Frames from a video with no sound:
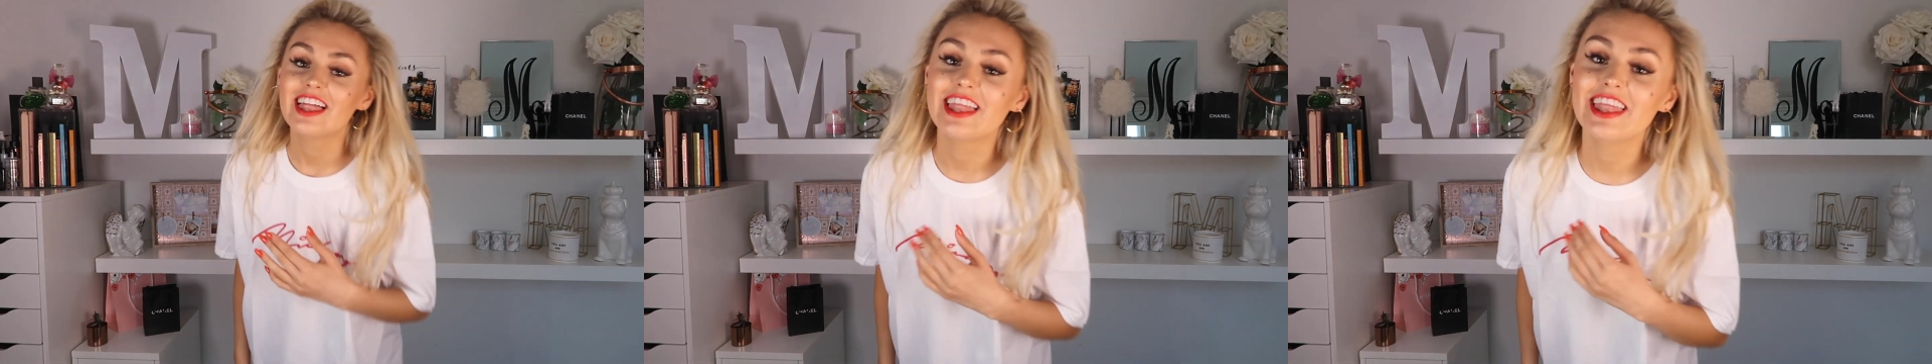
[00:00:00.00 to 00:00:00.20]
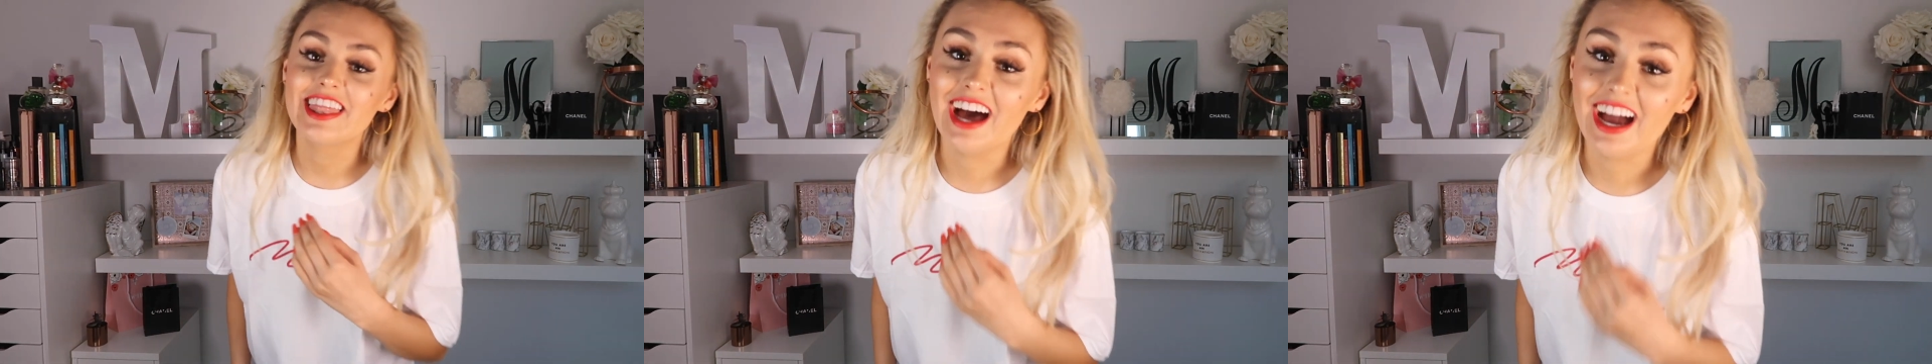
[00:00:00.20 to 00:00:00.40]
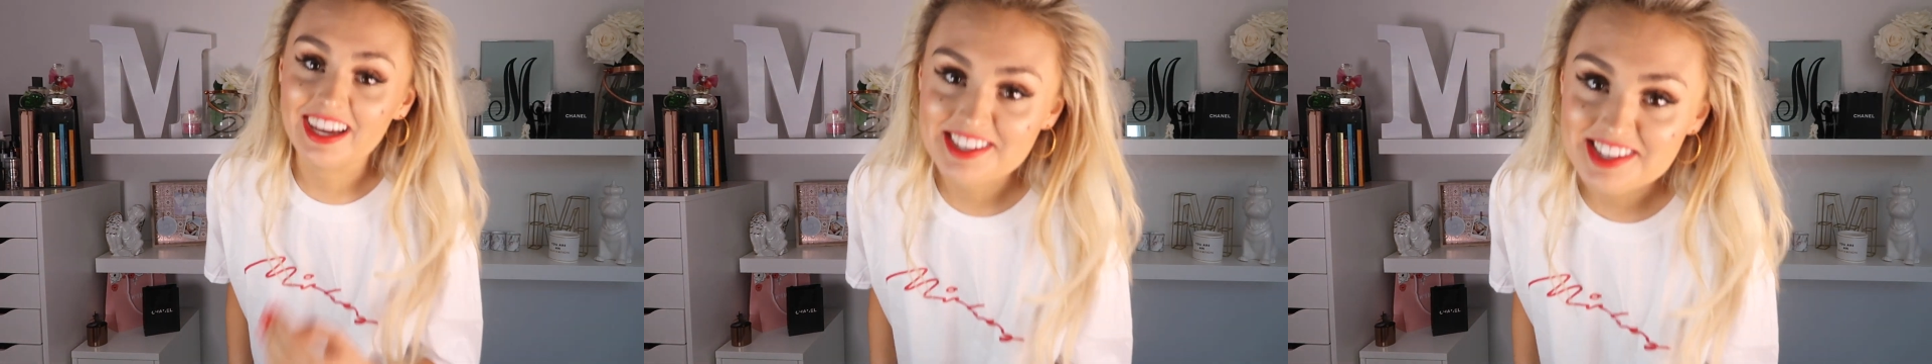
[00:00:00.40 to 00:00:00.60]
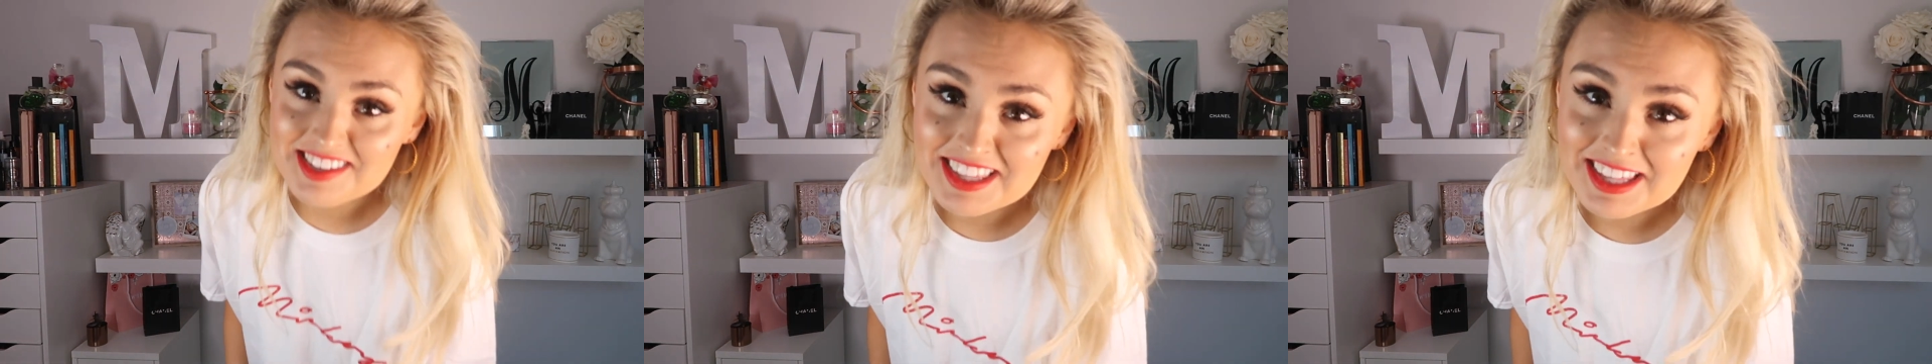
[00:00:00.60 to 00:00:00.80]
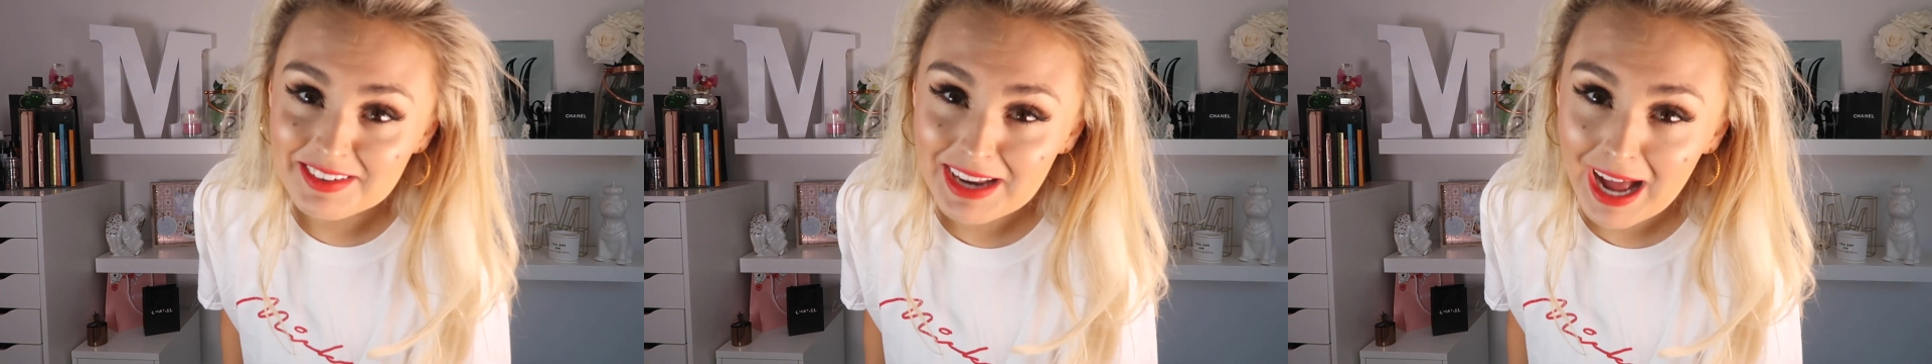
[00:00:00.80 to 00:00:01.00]
that is
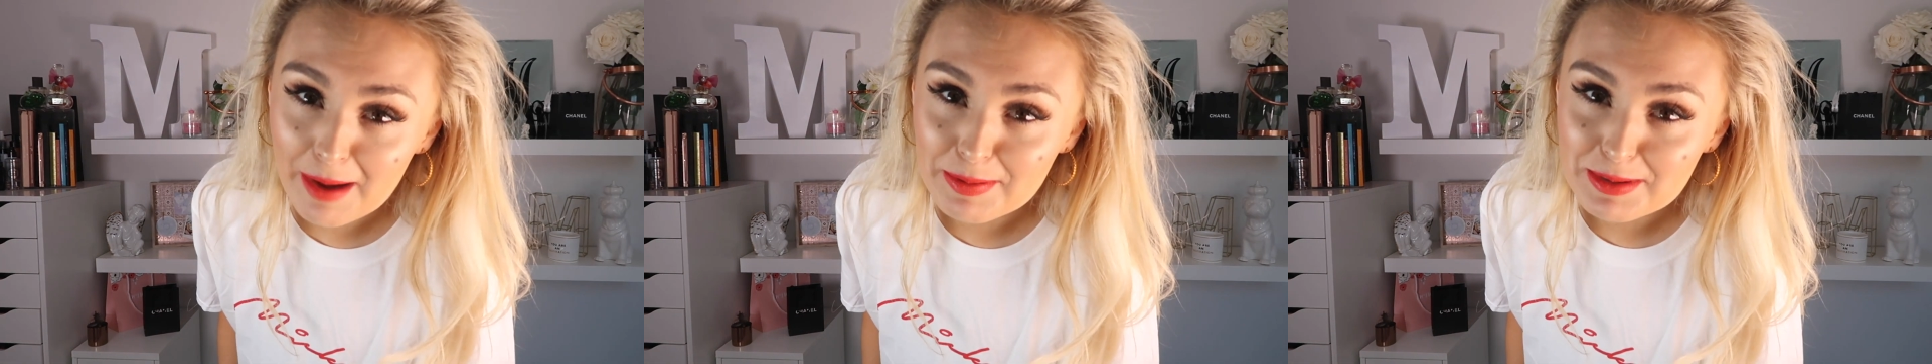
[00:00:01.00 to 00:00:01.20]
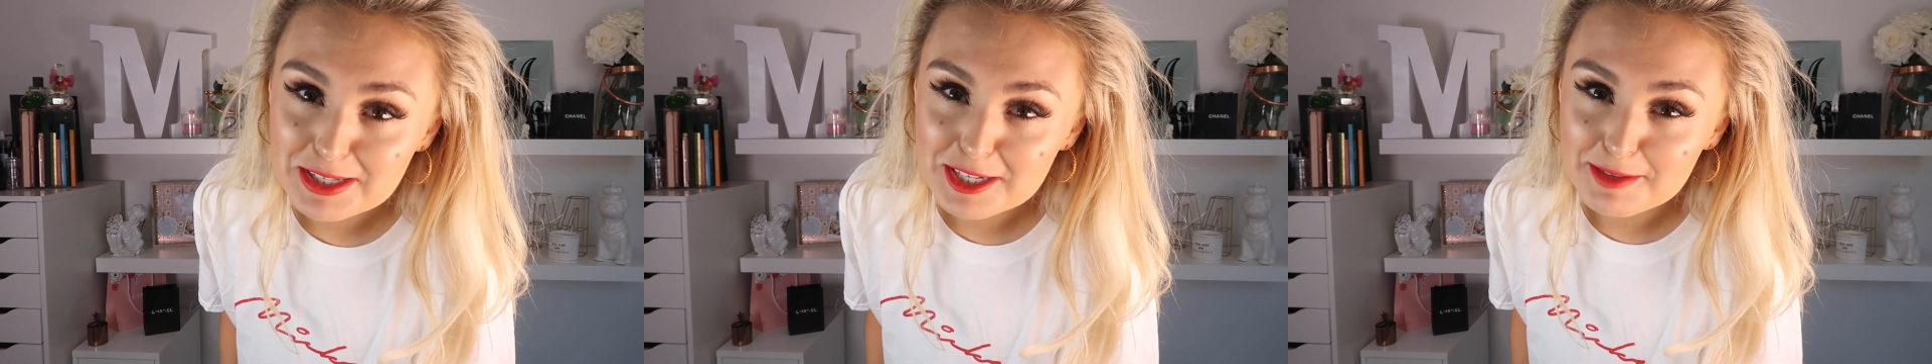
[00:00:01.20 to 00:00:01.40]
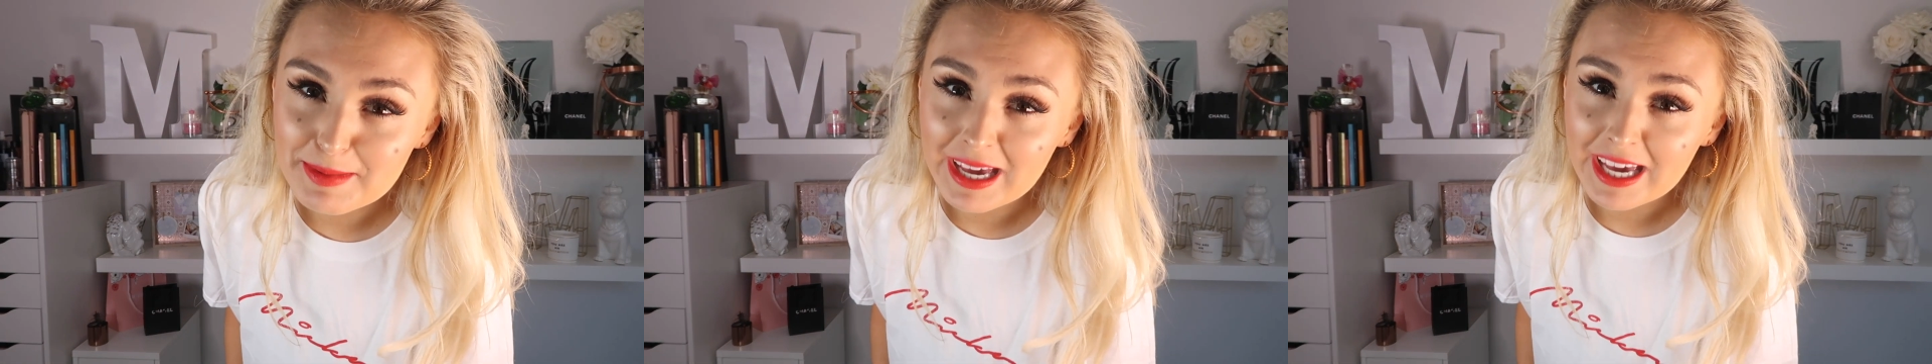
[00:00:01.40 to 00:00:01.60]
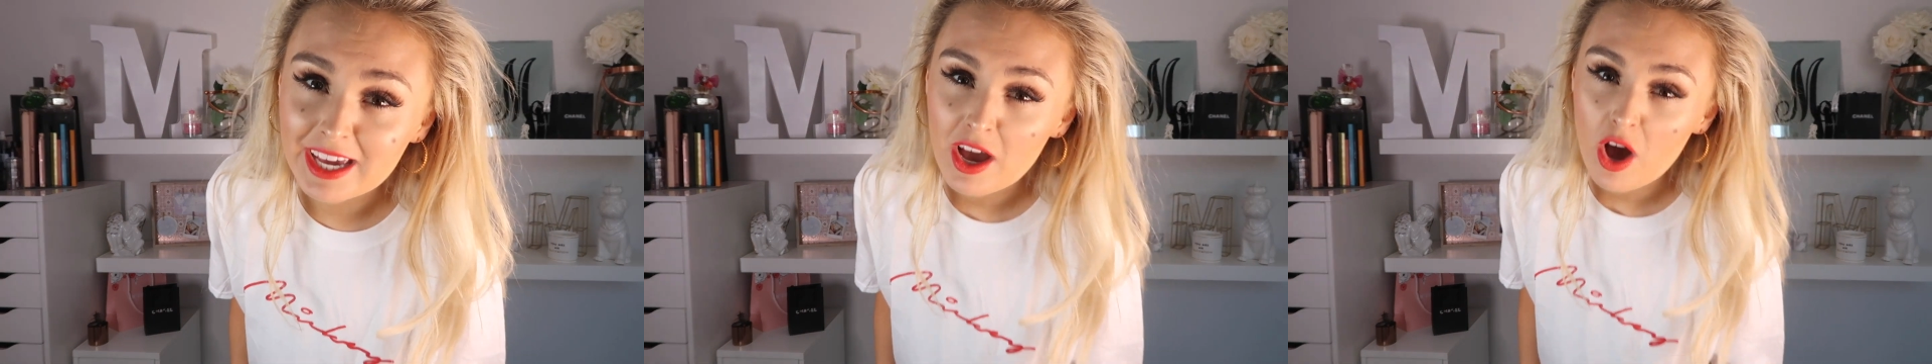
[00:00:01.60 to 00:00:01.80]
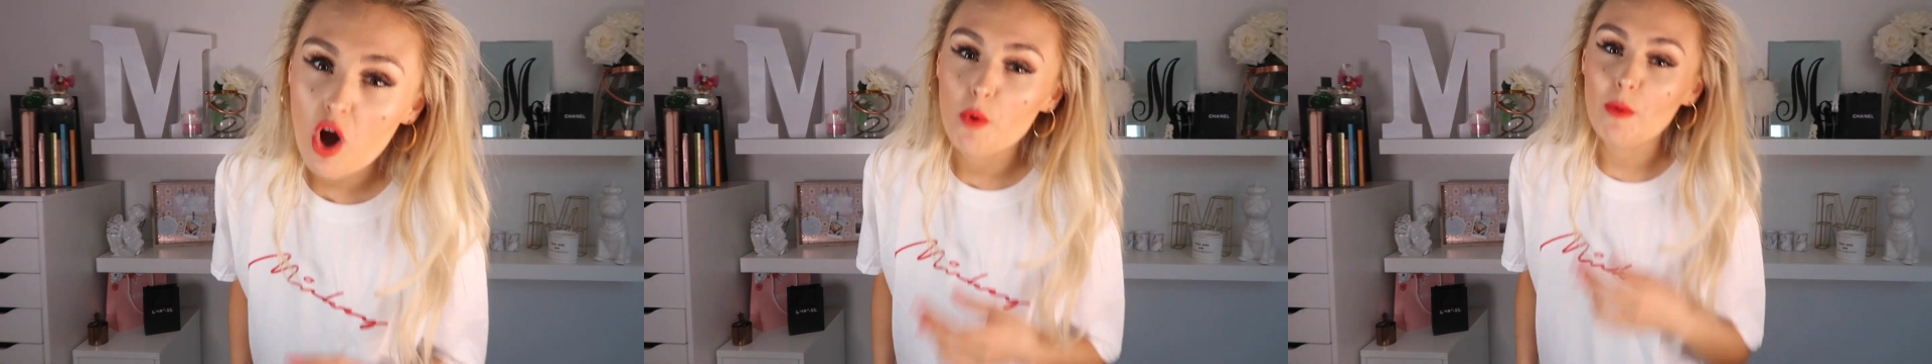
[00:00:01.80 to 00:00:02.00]
something that would happen to me.